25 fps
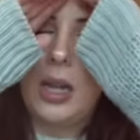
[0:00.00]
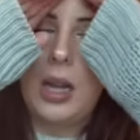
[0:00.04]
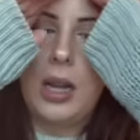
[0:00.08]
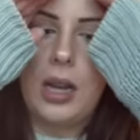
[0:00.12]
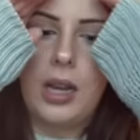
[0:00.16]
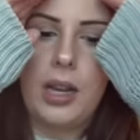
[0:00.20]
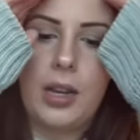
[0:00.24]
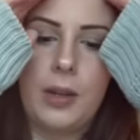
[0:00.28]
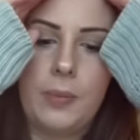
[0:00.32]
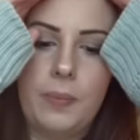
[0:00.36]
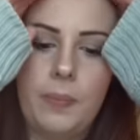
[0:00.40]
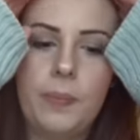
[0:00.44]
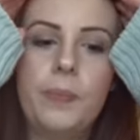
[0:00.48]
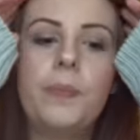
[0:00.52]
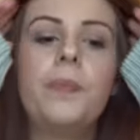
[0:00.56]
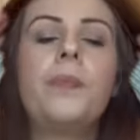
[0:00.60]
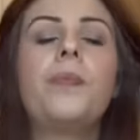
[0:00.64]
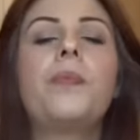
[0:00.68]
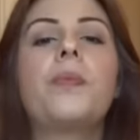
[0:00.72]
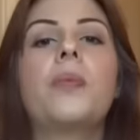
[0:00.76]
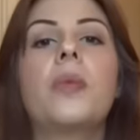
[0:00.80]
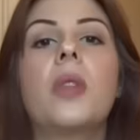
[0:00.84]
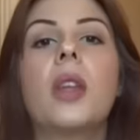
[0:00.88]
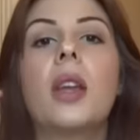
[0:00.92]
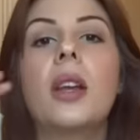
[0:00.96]
Um,
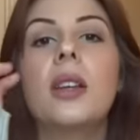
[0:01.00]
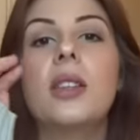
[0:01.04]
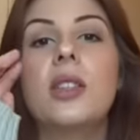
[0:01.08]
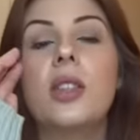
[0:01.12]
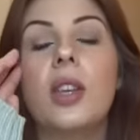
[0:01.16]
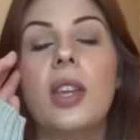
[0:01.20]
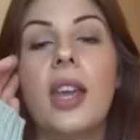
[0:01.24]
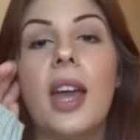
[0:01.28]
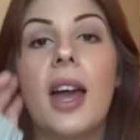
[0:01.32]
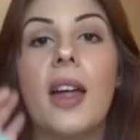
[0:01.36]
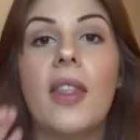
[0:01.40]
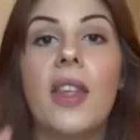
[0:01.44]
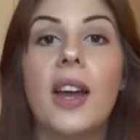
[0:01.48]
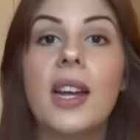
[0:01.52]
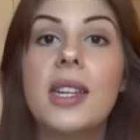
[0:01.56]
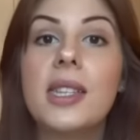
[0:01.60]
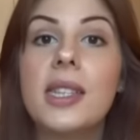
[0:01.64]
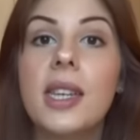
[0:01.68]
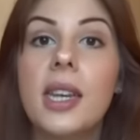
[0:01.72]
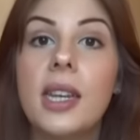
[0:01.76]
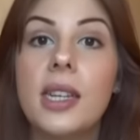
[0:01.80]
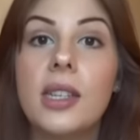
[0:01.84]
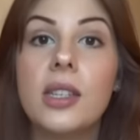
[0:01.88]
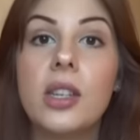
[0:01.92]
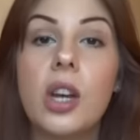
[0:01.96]
so yeah,
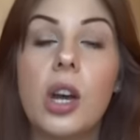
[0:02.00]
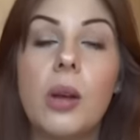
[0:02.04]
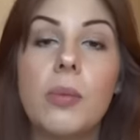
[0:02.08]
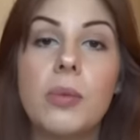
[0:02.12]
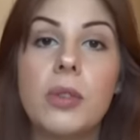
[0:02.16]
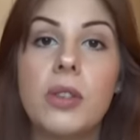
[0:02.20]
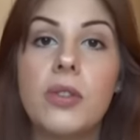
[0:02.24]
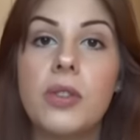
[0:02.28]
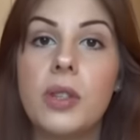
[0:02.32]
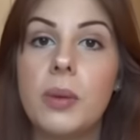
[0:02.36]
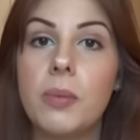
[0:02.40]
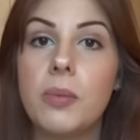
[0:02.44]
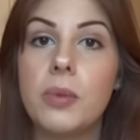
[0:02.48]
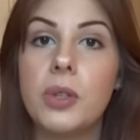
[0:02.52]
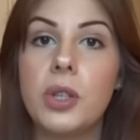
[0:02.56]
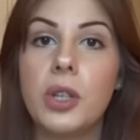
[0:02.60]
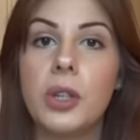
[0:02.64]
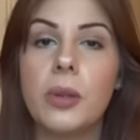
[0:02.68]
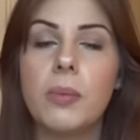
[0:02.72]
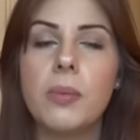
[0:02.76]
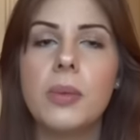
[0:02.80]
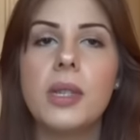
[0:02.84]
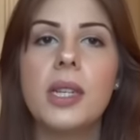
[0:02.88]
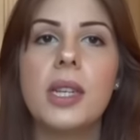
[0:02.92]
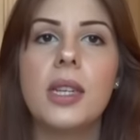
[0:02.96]
that's it in terms of
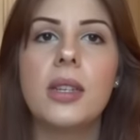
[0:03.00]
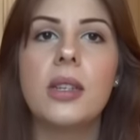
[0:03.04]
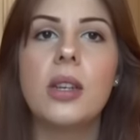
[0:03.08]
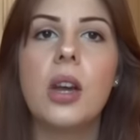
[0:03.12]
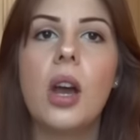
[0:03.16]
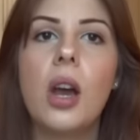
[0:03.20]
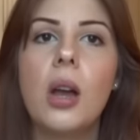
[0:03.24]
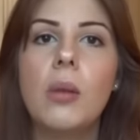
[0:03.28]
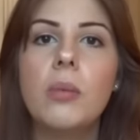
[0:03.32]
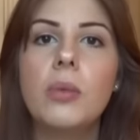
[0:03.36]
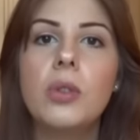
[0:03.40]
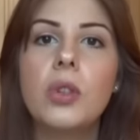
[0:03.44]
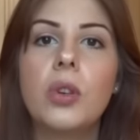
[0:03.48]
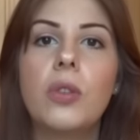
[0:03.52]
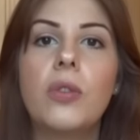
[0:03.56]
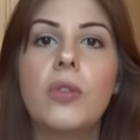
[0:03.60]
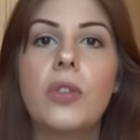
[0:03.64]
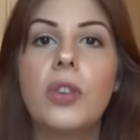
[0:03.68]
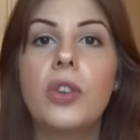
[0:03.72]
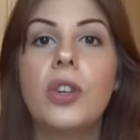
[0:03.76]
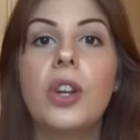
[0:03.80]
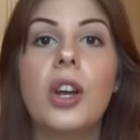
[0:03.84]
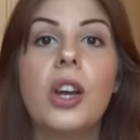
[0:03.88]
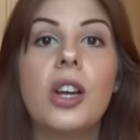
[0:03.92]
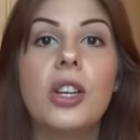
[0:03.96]
symptoms. In terms of
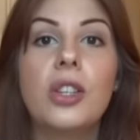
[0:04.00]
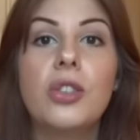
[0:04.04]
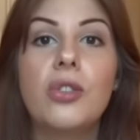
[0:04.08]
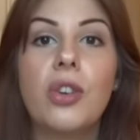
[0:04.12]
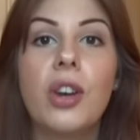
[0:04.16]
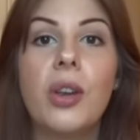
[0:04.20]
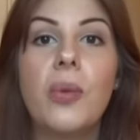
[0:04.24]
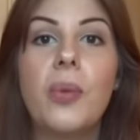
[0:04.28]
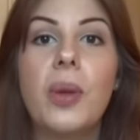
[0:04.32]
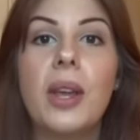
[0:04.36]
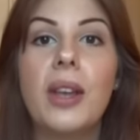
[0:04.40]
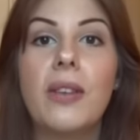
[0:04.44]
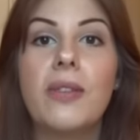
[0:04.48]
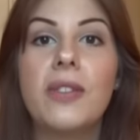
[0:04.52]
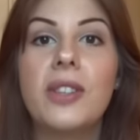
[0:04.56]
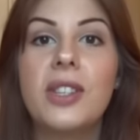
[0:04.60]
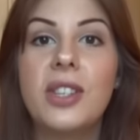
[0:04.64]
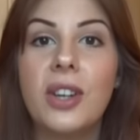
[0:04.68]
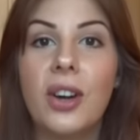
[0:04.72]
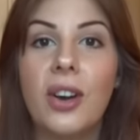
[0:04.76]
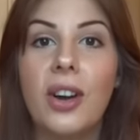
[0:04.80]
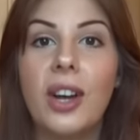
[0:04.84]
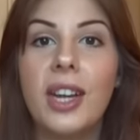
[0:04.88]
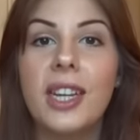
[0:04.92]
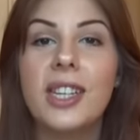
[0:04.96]
the nursery, we have
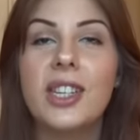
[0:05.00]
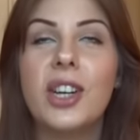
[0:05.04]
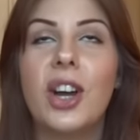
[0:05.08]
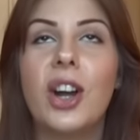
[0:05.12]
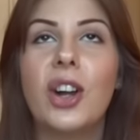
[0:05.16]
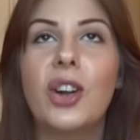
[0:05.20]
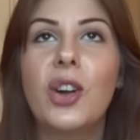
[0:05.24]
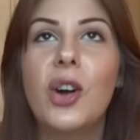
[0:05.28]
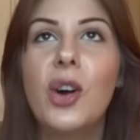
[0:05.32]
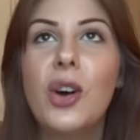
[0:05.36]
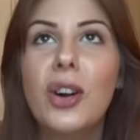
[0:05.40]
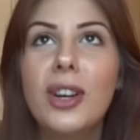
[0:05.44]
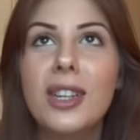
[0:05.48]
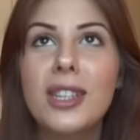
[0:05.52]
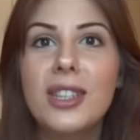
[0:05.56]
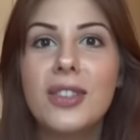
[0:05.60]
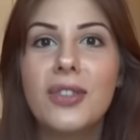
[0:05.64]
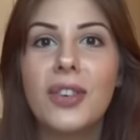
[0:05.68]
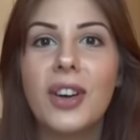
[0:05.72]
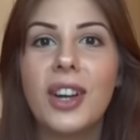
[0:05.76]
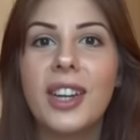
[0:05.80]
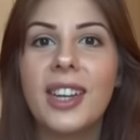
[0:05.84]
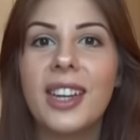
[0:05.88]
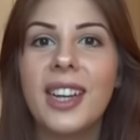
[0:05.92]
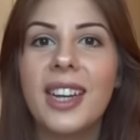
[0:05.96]
started. Her cot has
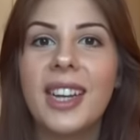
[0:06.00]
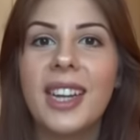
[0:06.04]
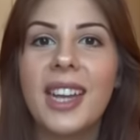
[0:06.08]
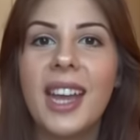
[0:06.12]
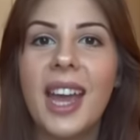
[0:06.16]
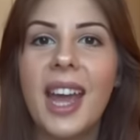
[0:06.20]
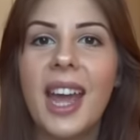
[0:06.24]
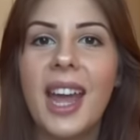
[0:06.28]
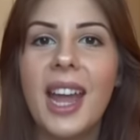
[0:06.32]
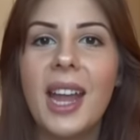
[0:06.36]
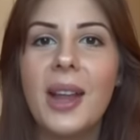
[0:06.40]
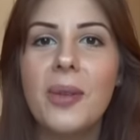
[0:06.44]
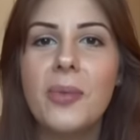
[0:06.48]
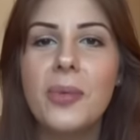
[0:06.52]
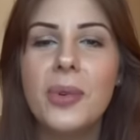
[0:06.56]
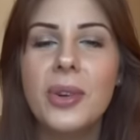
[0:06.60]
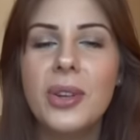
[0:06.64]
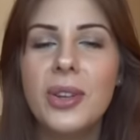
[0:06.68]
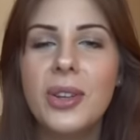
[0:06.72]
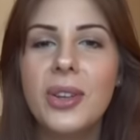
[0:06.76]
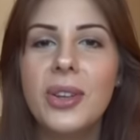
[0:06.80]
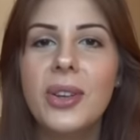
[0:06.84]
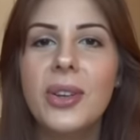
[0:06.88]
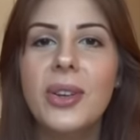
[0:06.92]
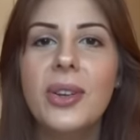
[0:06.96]
finally came,
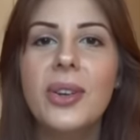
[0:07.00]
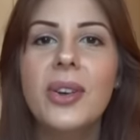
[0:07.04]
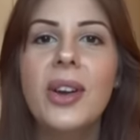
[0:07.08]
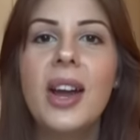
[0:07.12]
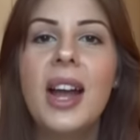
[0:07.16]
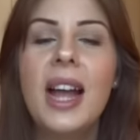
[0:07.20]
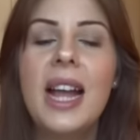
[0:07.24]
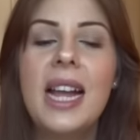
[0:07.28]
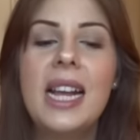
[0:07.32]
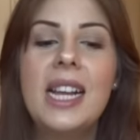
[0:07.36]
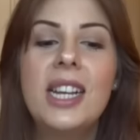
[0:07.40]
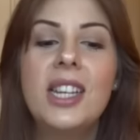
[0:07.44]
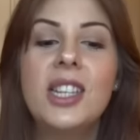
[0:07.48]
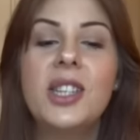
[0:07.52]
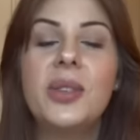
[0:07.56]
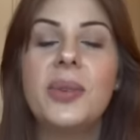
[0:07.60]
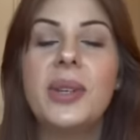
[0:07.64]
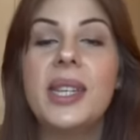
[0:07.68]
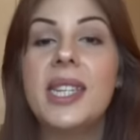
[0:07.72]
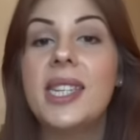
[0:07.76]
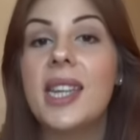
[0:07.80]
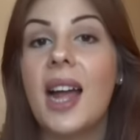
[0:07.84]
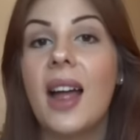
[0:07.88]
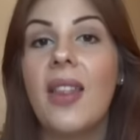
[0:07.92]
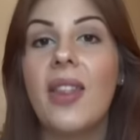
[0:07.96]
woo! So
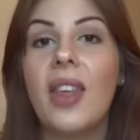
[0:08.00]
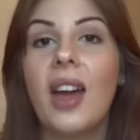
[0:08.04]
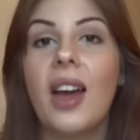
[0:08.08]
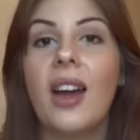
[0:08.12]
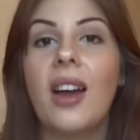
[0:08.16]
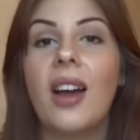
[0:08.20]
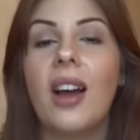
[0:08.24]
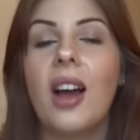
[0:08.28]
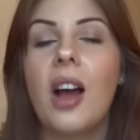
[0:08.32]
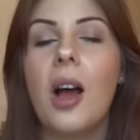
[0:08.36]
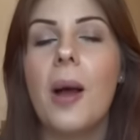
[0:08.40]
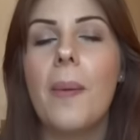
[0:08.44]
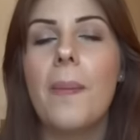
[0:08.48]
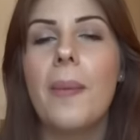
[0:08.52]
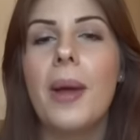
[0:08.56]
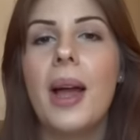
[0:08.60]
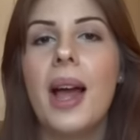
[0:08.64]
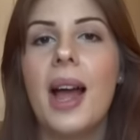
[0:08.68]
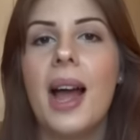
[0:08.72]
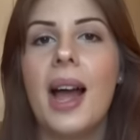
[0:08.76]
we set that up.